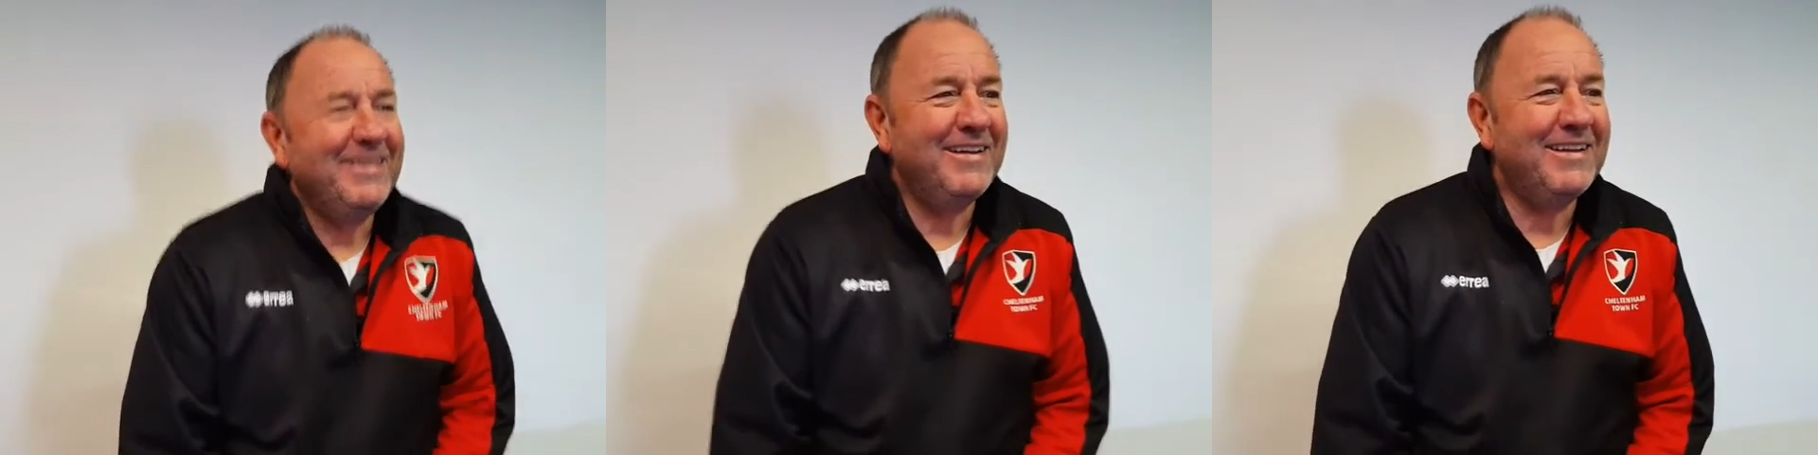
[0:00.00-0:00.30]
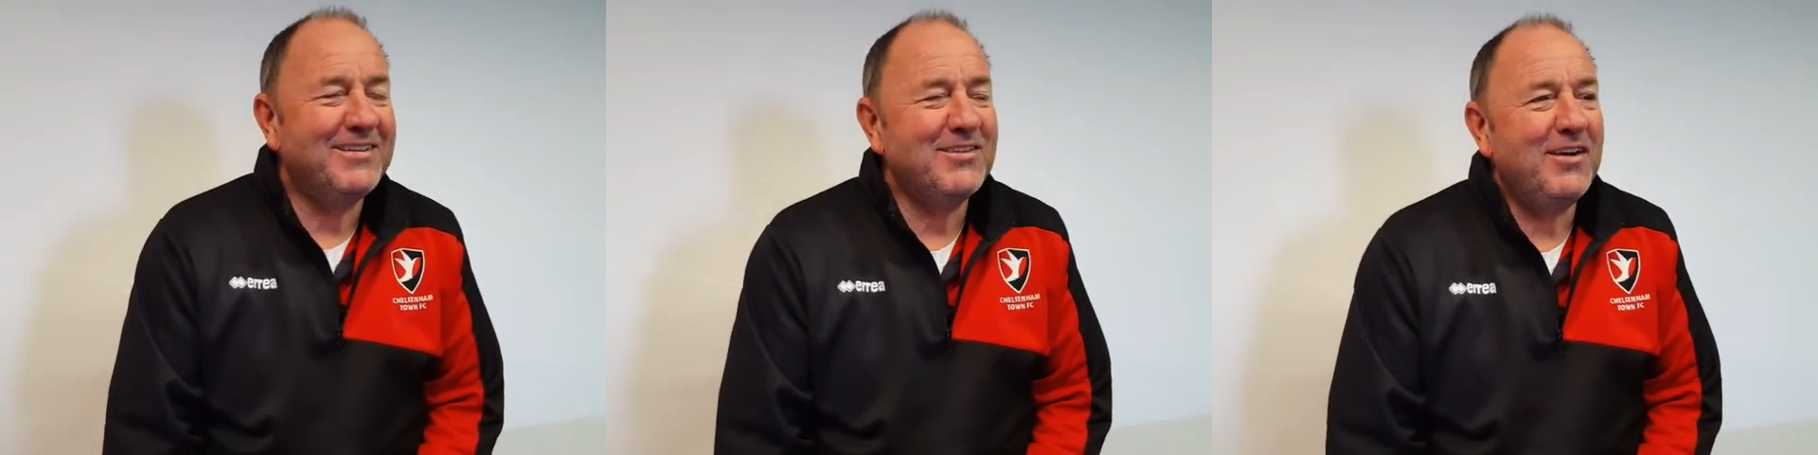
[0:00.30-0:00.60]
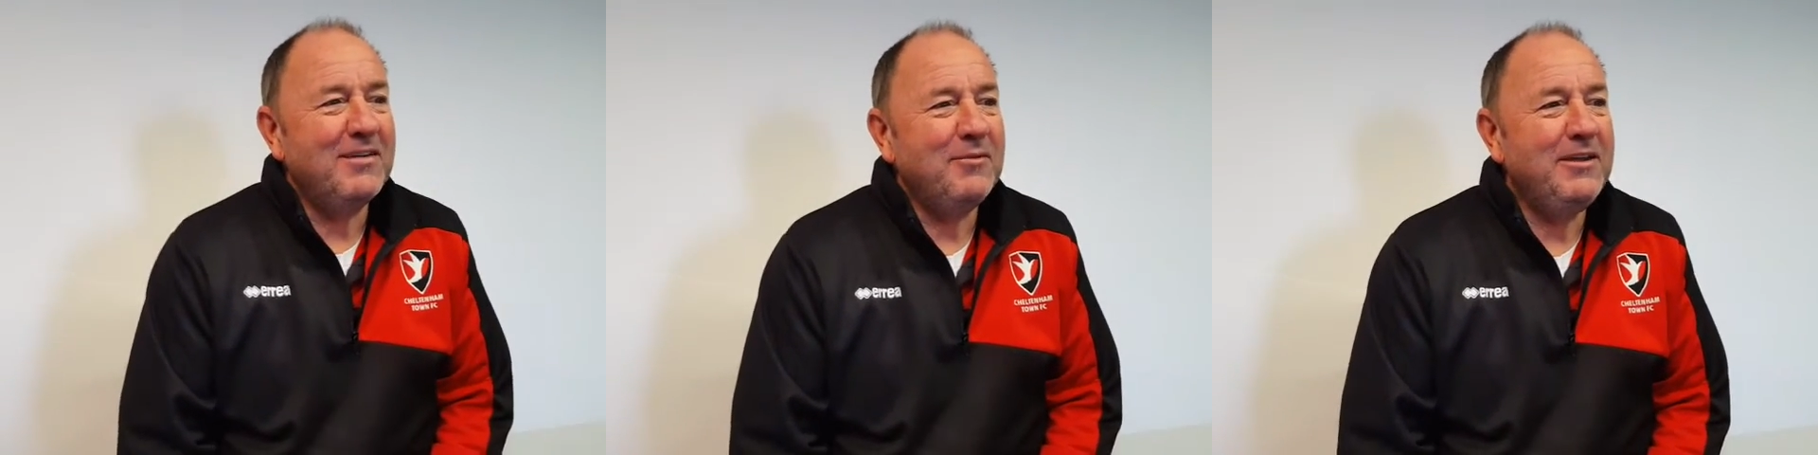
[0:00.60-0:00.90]
yeah, that's
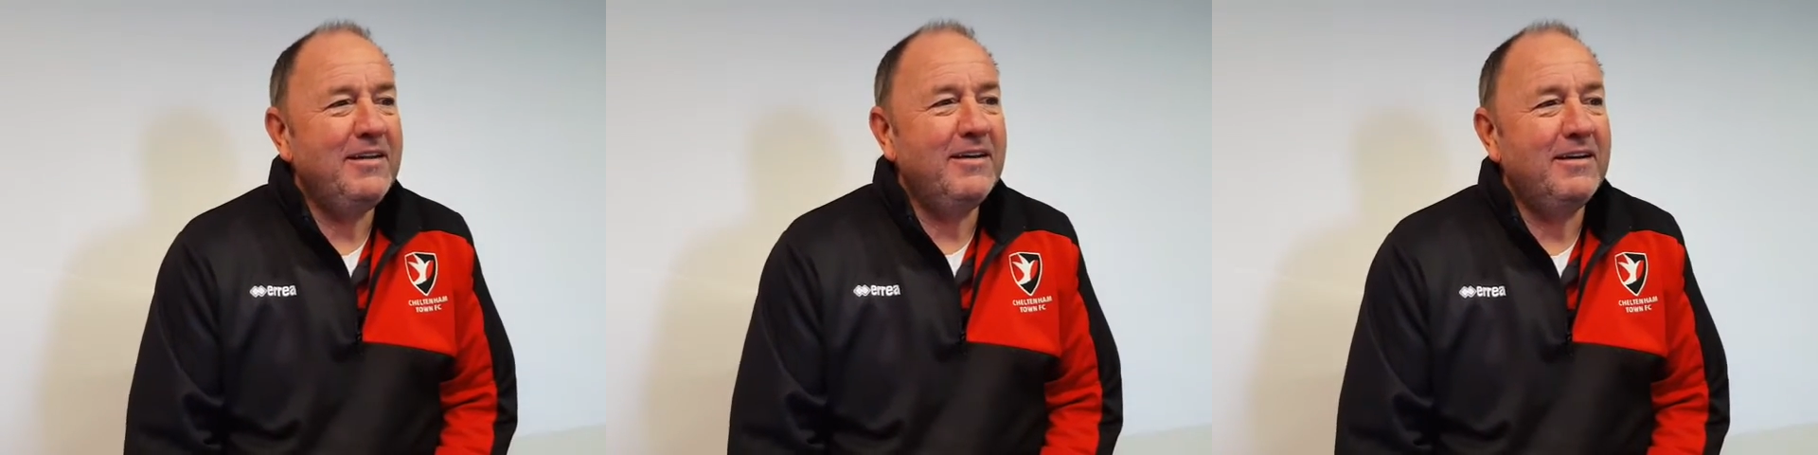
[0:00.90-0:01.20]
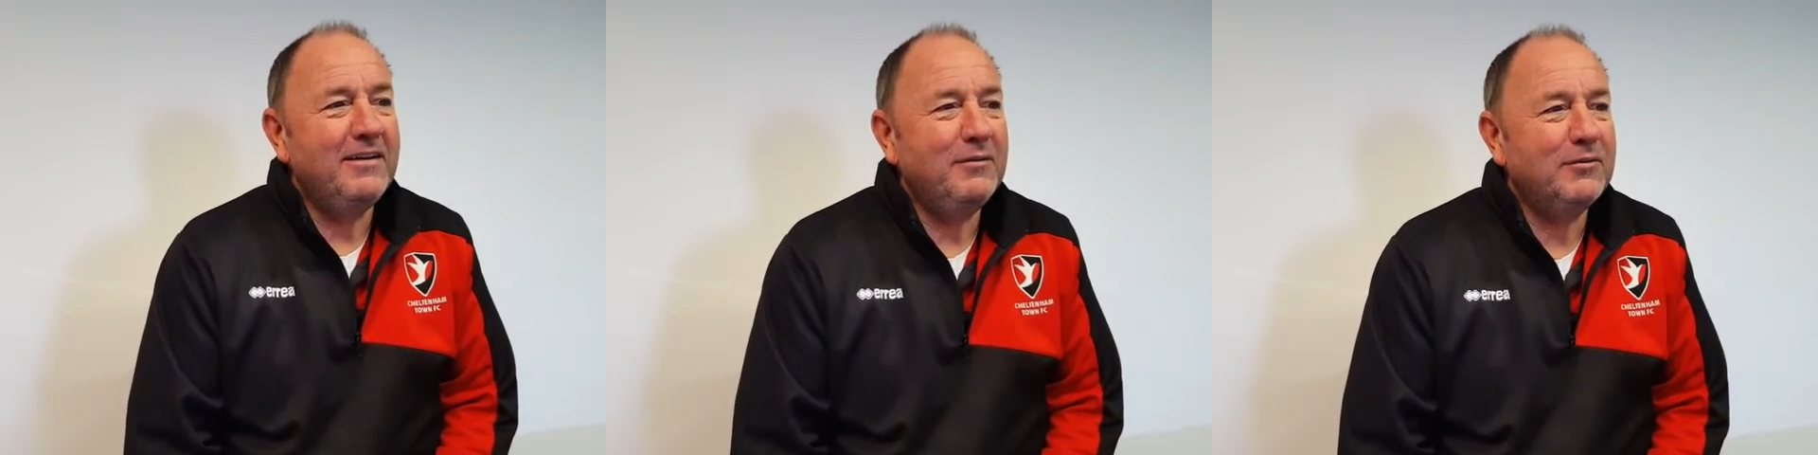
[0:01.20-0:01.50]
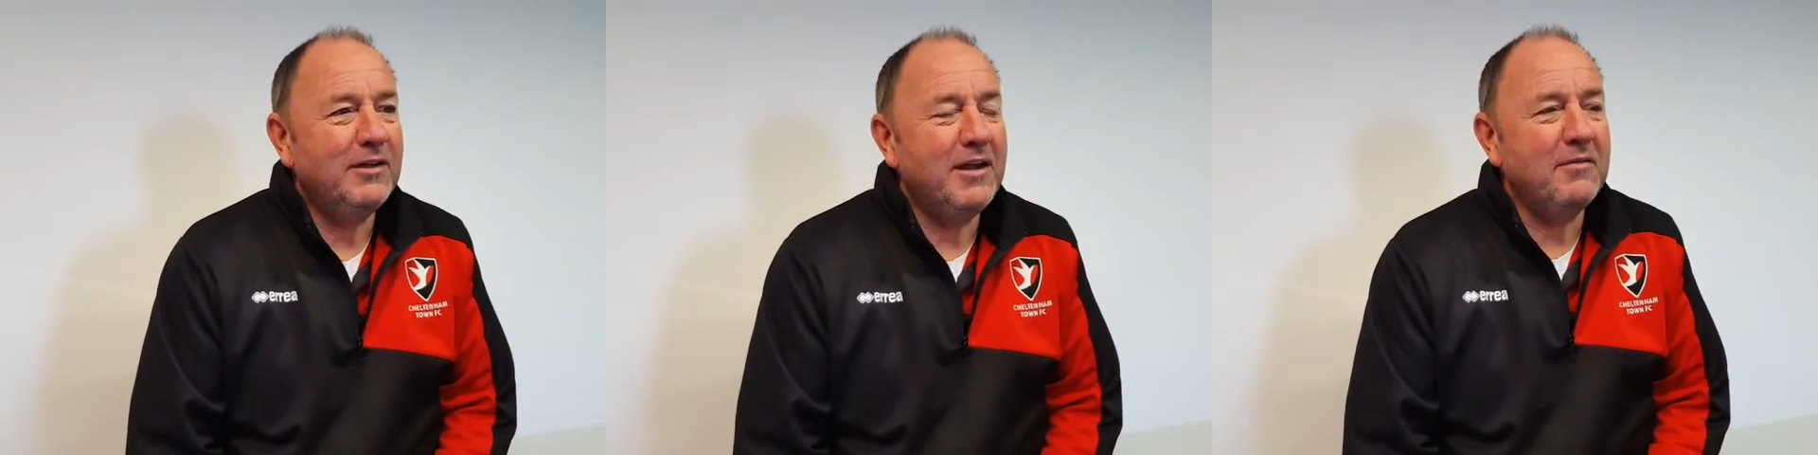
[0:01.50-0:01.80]
right. We uh, it
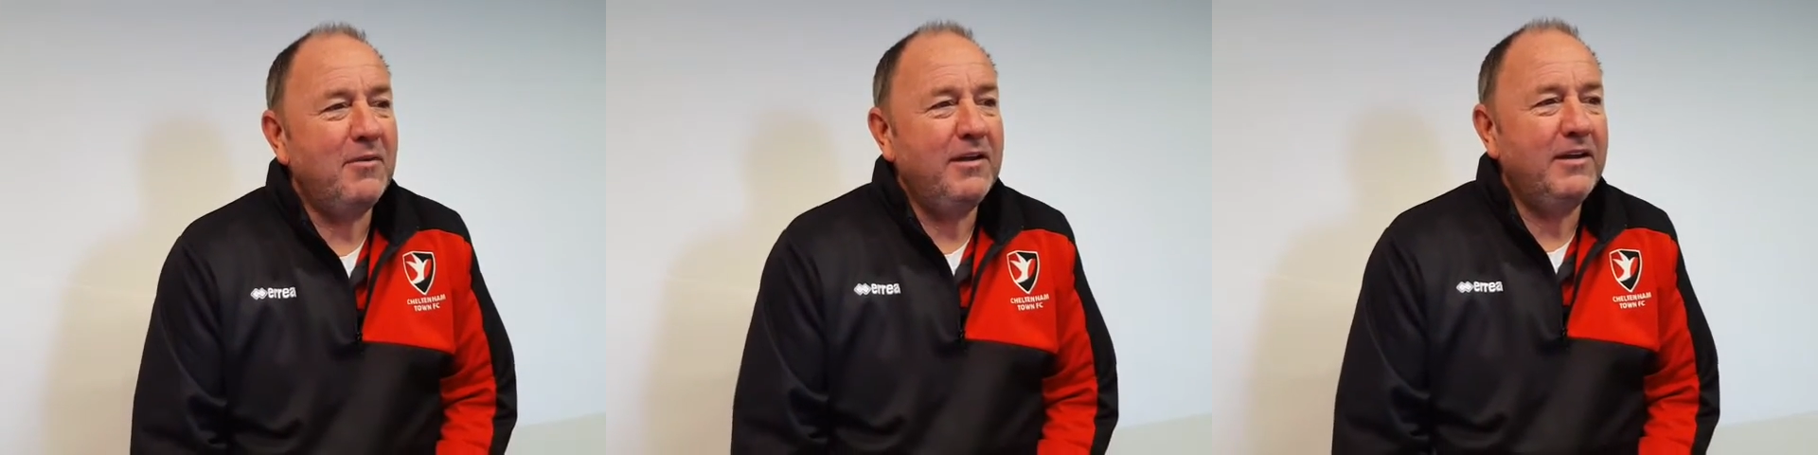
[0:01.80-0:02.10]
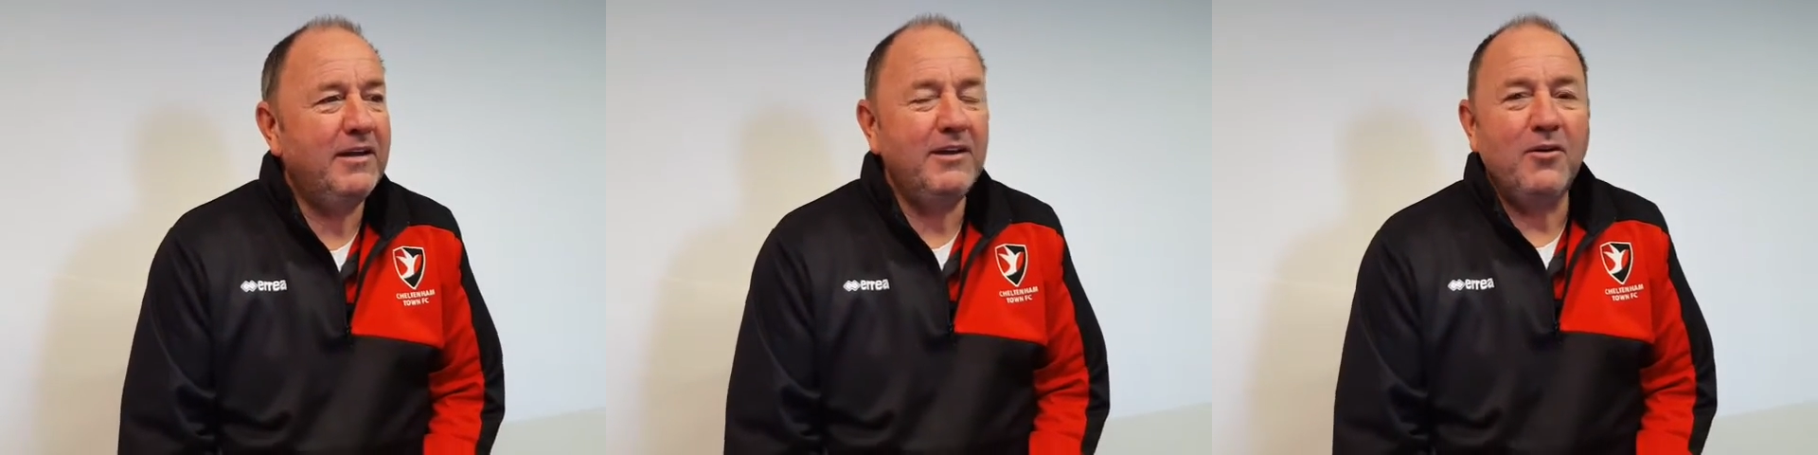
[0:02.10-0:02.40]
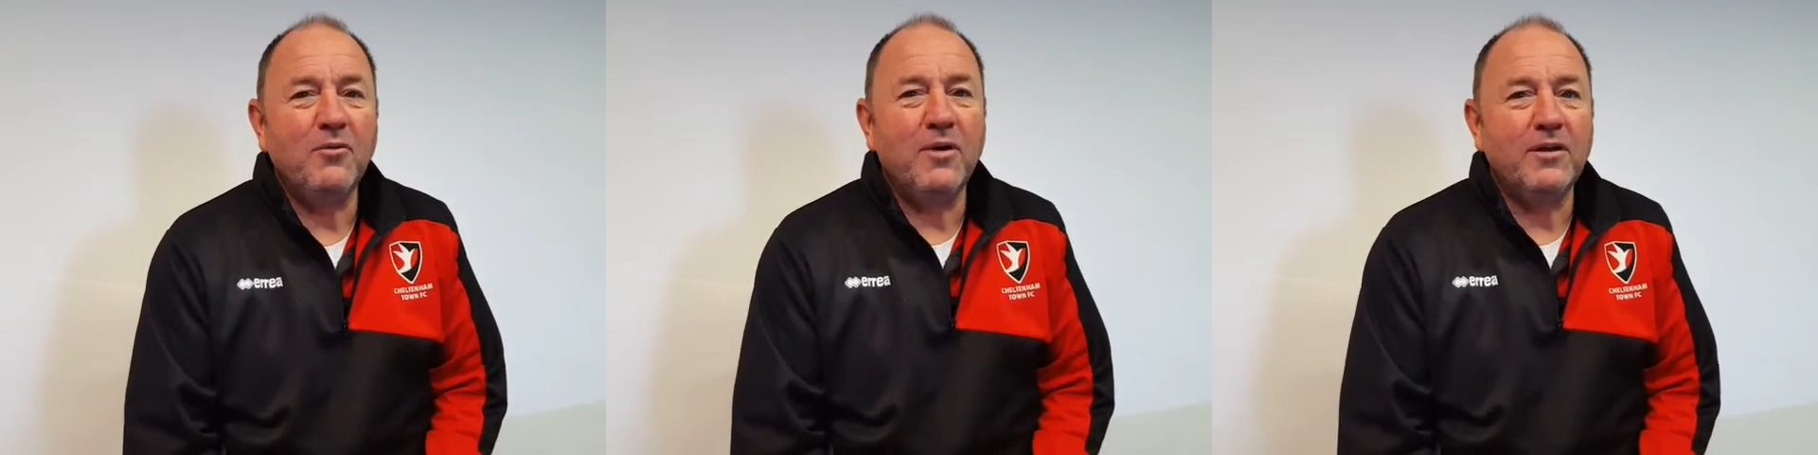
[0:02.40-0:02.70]
was a late one and a
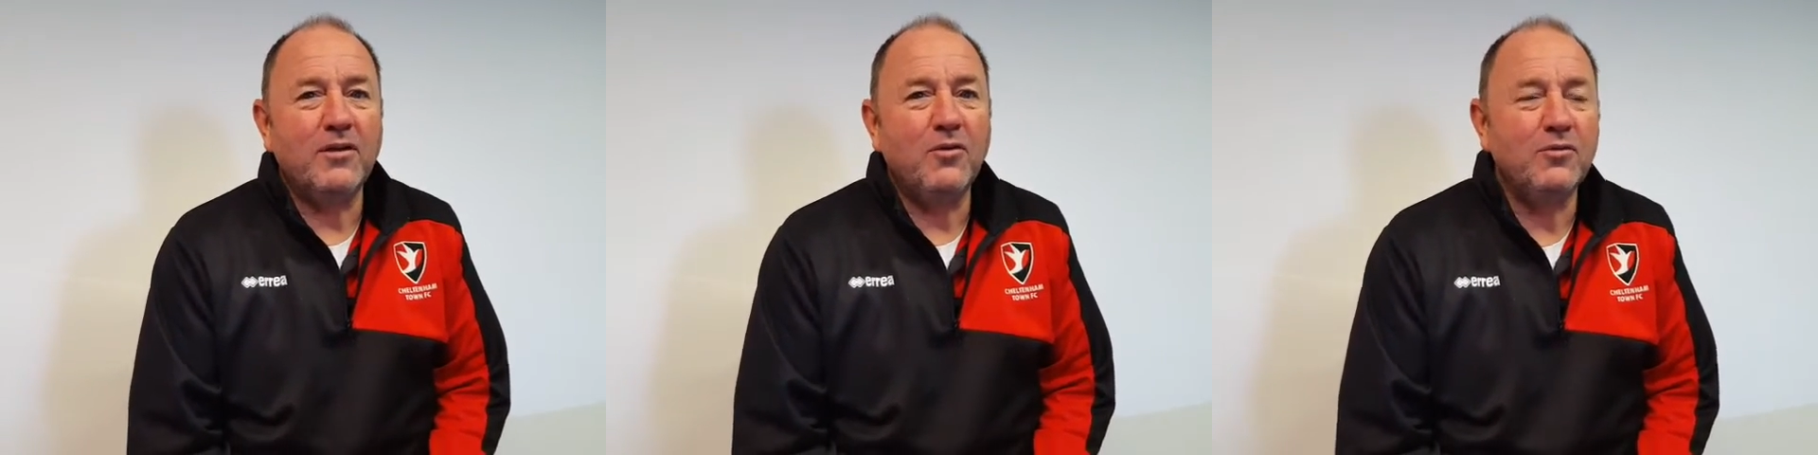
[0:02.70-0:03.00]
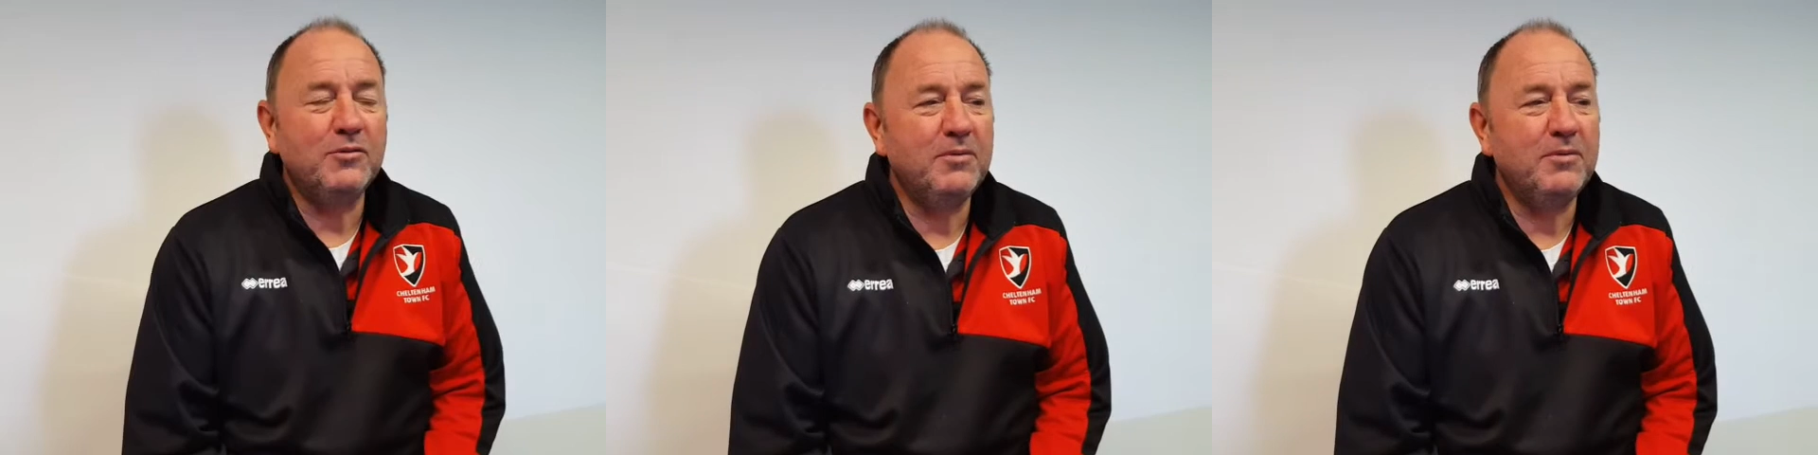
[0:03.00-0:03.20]
long one, of course,